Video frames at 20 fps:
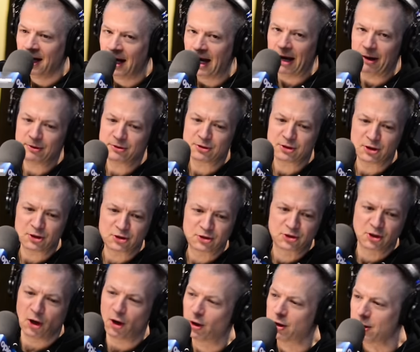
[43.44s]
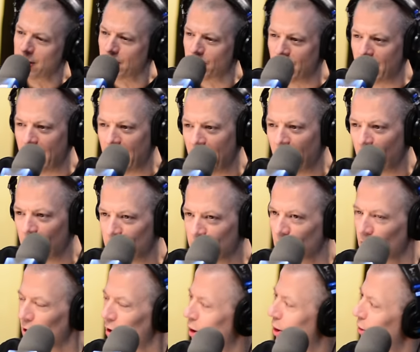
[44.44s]
I was just joking
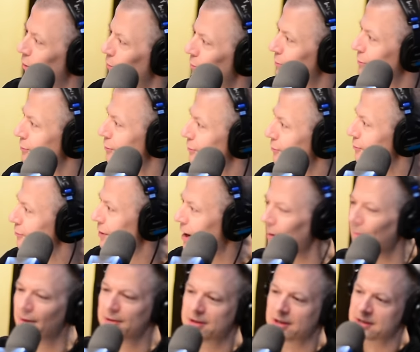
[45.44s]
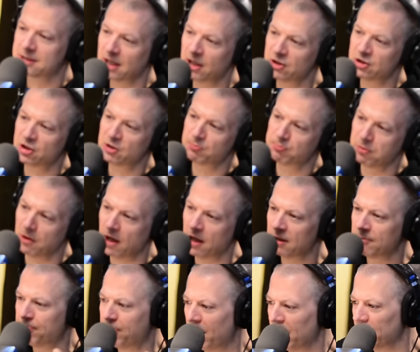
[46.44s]
around, you know. I meant to say she's
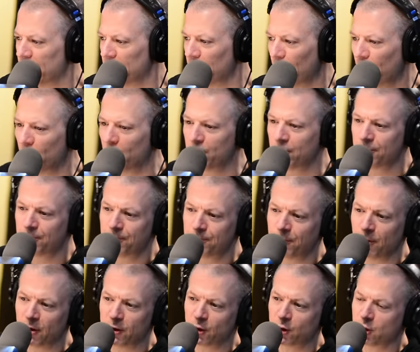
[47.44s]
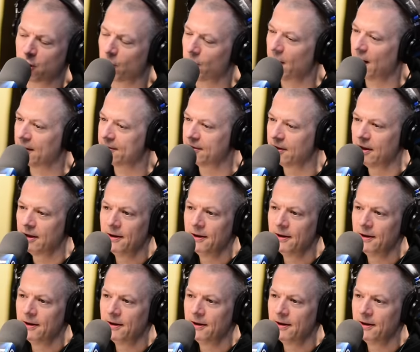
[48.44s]
blunt, but, you know, autocorrect.